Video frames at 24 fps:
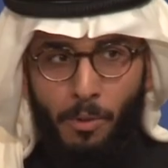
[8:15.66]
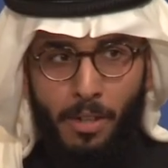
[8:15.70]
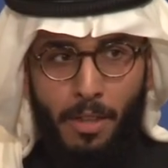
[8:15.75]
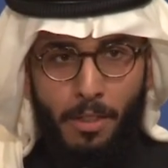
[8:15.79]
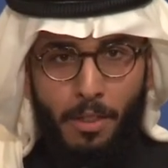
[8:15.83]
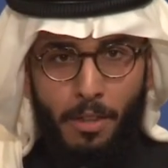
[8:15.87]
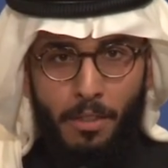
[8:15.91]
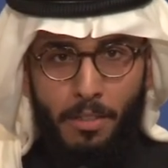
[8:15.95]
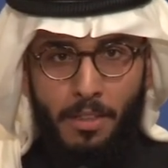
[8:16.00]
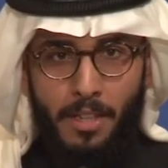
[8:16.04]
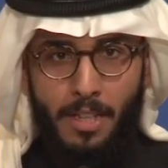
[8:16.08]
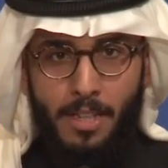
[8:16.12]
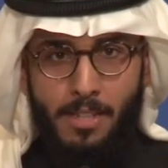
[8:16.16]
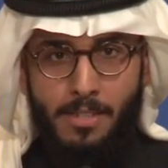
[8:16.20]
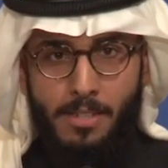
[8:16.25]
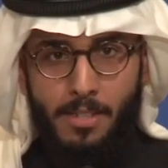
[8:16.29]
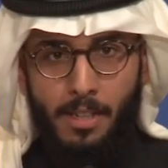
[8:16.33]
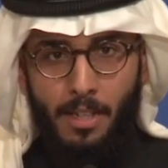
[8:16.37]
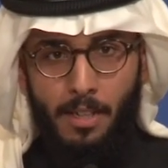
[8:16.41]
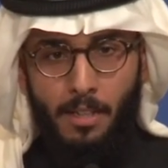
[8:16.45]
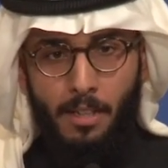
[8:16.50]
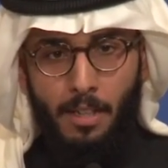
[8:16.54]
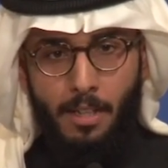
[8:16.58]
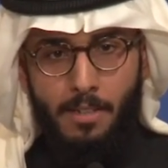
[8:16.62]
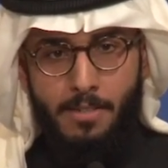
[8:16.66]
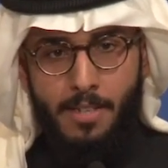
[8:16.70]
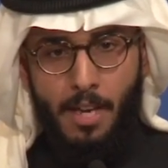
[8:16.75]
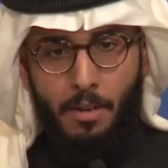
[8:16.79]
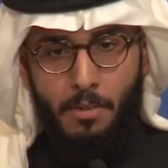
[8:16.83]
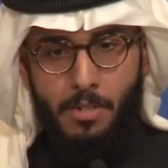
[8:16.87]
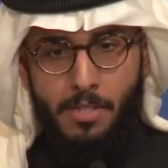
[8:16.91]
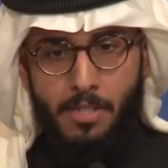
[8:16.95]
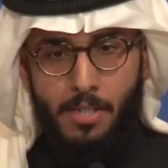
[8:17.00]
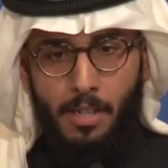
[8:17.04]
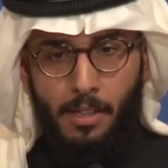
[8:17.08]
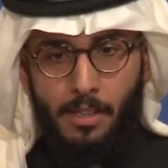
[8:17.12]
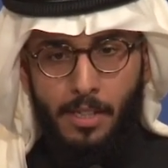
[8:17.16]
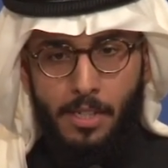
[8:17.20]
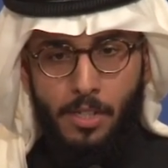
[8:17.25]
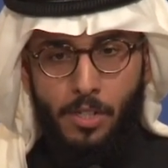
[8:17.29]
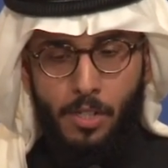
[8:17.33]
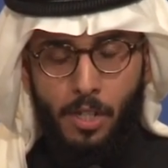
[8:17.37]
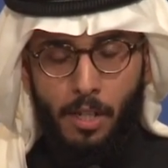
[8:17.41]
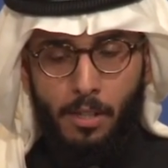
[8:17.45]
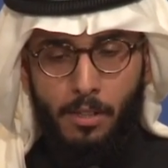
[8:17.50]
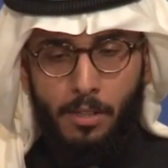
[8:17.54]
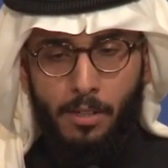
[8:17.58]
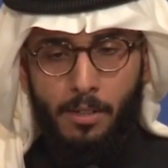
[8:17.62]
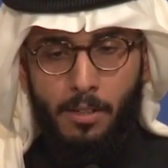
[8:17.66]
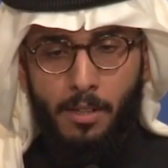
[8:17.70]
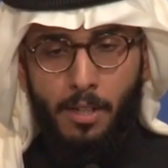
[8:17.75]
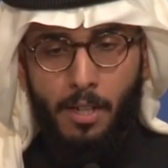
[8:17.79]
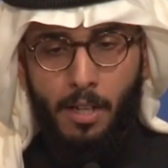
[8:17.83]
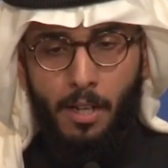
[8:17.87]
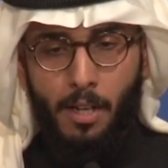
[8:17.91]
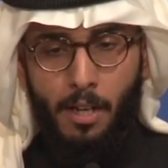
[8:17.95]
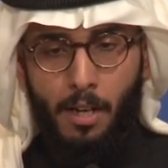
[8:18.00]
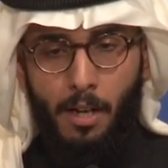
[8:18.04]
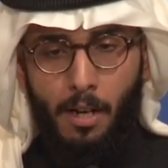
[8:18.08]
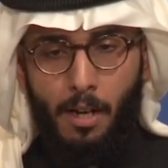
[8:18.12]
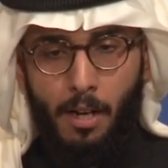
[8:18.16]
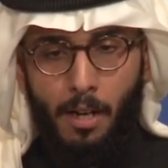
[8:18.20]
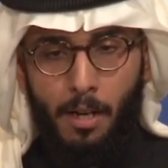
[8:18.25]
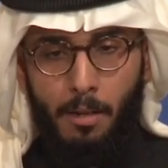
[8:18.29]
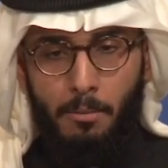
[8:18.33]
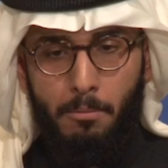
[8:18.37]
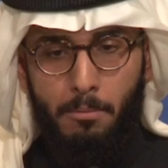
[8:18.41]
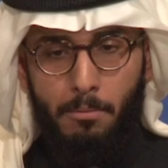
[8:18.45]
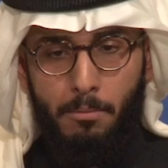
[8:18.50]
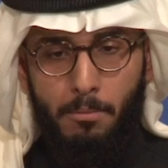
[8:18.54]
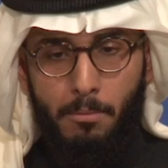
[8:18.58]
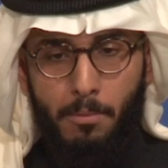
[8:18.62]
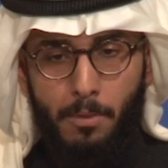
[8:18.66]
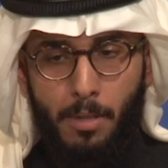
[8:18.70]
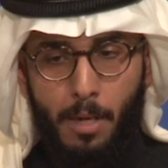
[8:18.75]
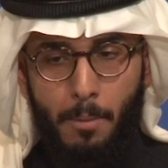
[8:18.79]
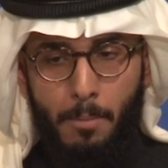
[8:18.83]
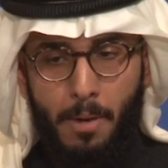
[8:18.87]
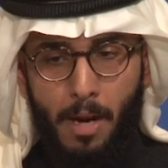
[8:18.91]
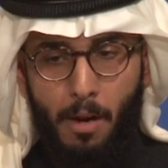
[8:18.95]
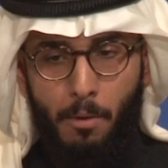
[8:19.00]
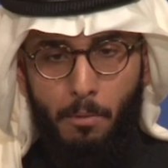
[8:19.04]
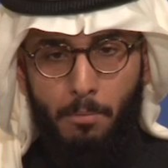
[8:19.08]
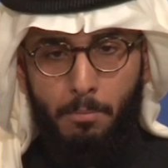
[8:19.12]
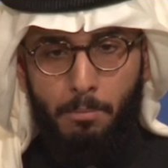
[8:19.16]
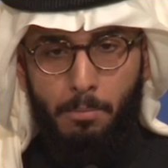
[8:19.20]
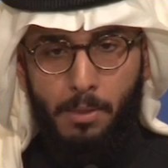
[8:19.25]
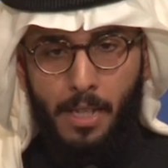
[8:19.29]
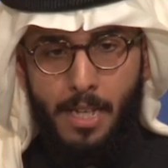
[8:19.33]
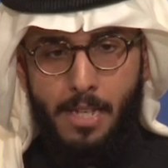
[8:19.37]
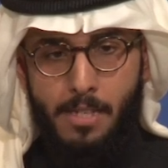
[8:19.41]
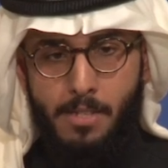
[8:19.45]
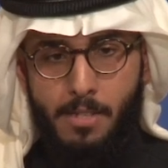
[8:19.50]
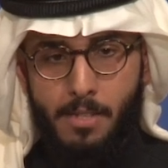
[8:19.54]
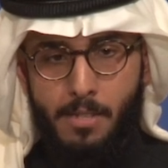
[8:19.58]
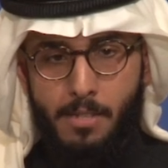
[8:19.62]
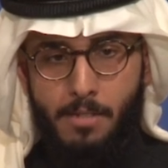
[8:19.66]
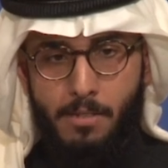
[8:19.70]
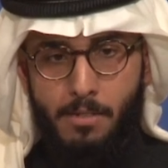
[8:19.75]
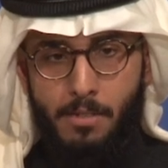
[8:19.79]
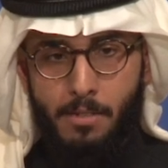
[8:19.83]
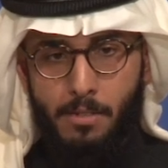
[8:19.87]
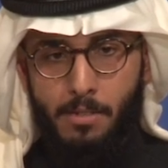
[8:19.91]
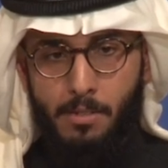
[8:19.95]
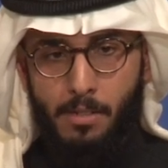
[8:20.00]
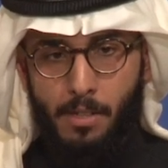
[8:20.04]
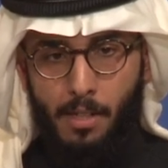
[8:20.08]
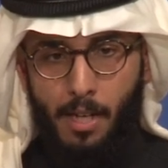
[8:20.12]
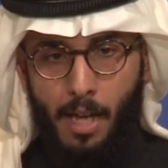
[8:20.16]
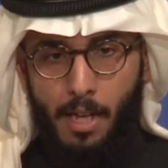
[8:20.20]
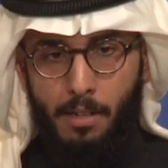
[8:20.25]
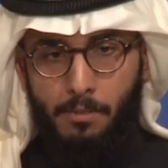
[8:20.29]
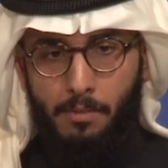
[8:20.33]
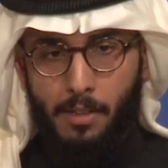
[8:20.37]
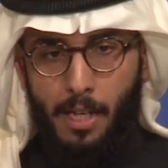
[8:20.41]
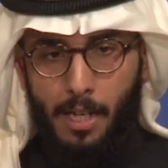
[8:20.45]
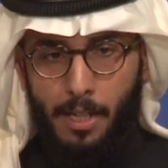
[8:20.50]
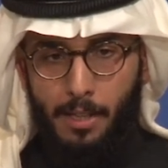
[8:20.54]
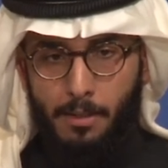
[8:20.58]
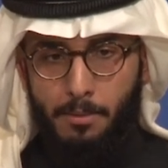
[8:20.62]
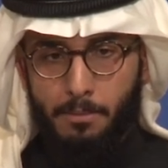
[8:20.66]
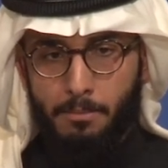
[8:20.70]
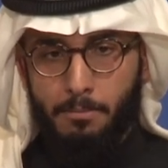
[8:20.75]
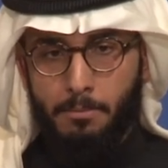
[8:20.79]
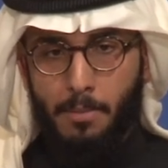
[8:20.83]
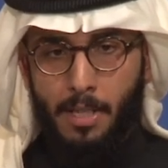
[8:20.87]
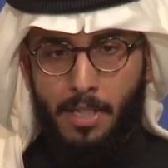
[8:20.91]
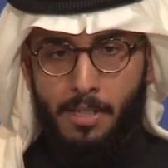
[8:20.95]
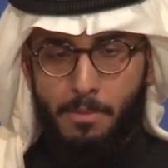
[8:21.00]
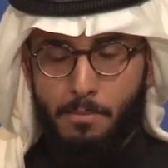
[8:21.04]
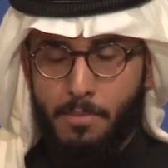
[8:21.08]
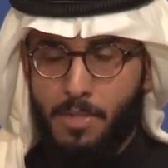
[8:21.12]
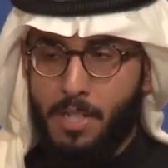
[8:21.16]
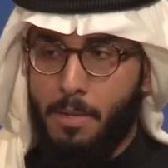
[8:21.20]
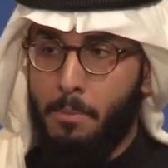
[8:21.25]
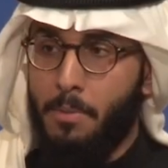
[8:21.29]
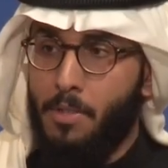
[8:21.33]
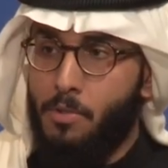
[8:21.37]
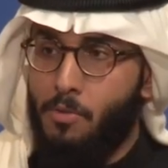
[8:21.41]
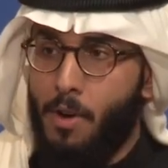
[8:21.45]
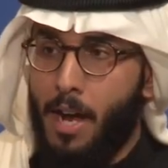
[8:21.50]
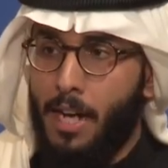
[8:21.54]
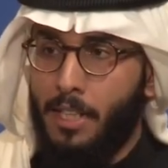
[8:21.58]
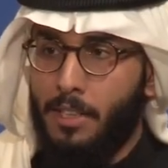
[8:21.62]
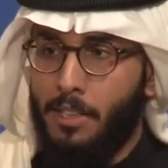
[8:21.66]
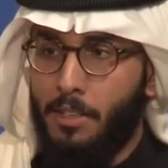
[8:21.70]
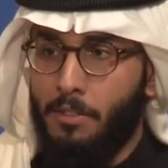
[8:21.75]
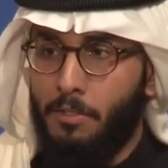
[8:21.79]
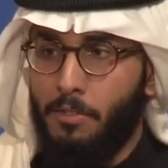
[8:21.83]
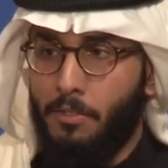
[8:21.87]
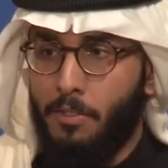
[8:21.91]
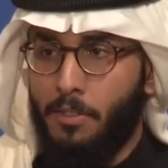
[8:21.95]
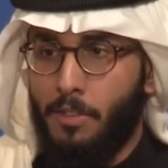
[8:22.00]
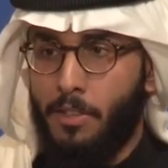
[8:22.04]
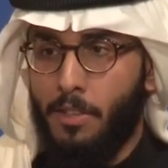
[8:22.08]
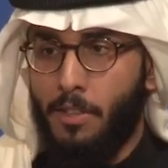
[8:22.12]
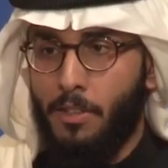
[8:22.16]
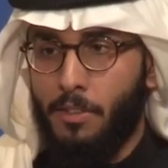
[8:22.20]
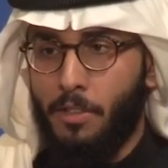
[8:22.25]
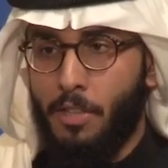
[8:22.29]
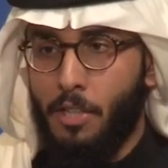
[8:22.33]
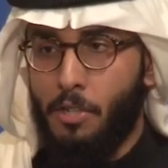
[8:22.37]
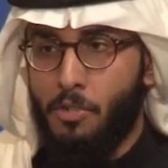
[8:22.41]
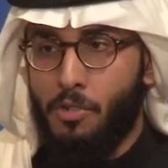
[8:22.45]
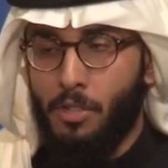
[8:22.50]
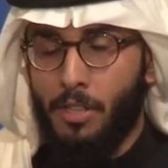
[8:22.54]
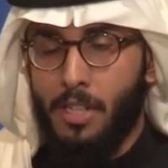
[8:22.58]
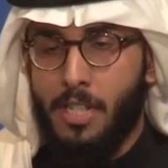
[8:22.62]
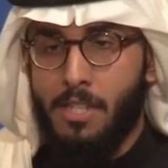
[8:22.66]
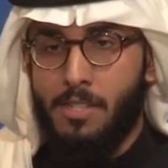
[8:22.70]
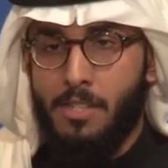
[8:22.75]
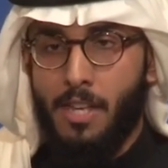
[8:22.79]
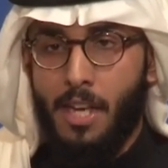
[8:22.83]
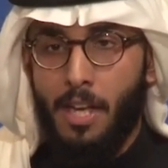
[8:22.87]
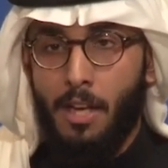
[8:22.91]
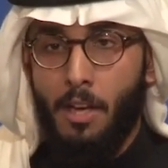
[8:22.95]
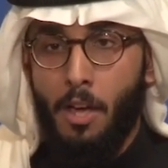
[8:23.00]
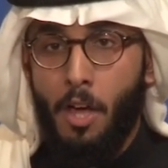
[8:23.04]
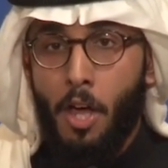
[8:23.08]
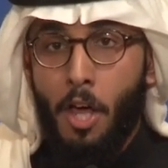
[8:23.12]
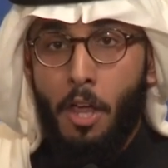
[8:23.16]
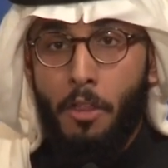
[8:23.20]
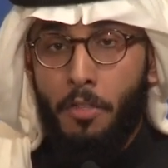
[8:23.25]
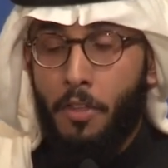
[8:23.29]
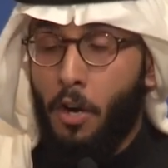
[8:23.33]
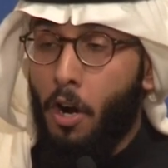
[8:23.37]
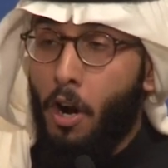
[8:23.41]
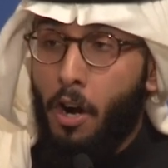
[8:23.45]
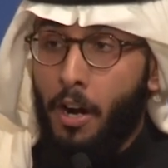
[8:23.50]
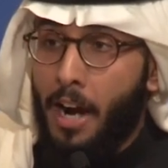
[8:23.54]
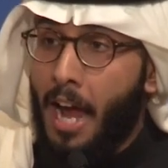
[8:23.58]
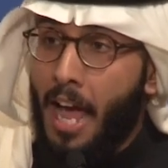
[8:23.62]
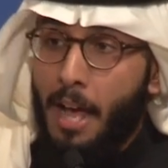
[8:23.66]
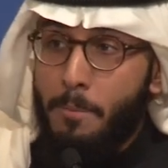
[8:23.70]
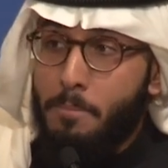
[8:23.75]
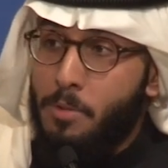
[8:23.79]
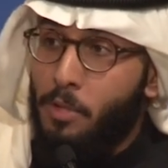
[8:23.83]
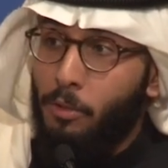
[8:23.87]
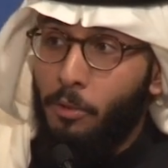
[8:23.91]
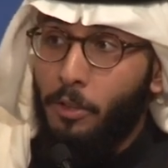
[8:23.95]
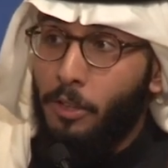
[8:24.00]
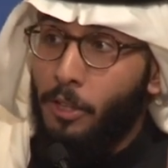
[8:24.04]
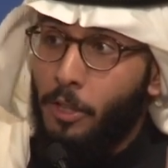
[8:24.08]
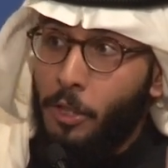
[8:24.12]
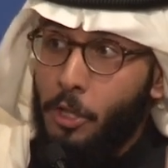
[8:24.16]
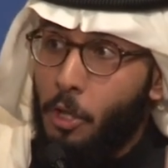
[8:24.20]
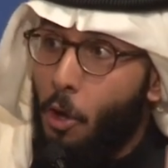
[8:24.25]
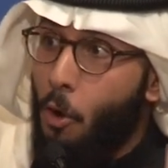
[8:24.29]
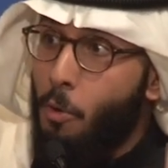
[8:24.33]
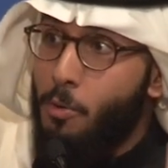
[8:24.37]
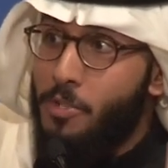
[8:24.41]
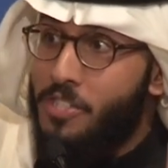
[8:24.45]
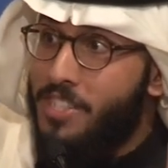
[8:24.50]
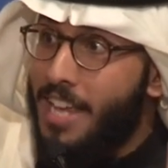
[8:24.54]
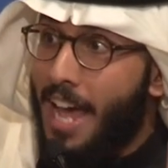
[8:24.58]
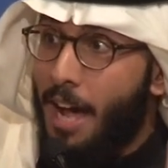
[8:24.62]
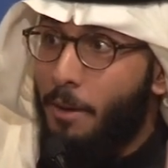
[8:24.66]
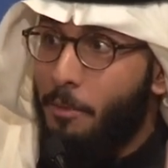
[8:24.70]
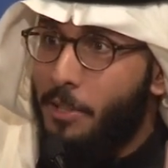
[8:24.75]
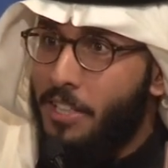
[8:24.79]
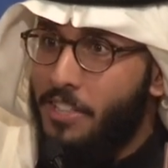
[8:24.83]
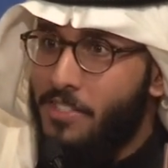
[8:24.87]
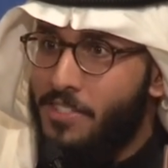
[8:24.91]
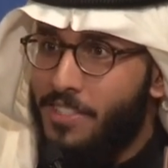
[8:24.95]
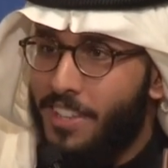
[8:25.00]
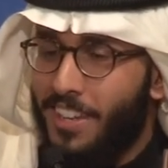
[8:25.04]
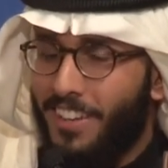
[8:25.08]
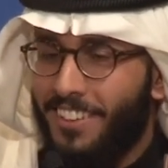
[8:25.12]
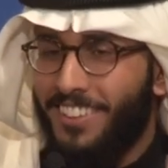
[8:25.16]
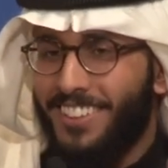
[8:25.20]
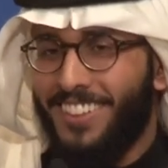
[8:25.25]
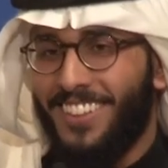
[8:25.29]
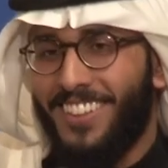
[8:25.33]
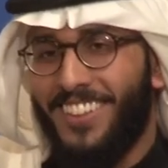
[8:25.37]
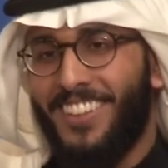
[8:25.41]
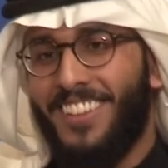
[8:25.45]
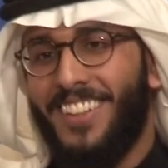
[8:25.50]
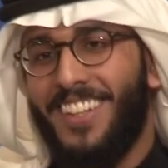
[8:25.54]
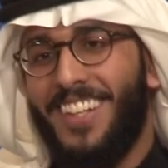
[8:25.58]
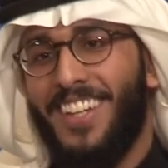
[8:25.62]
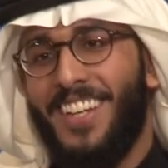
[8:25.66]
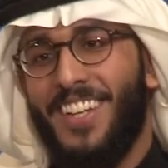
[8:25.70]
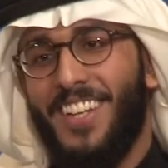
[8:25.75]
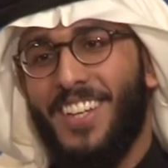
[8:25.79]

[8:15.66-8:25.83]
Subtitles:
One of the things that Saudis tell each other about places to kind of like make them seem attractive, they usually say, there are absolutely no Saudis there, you know?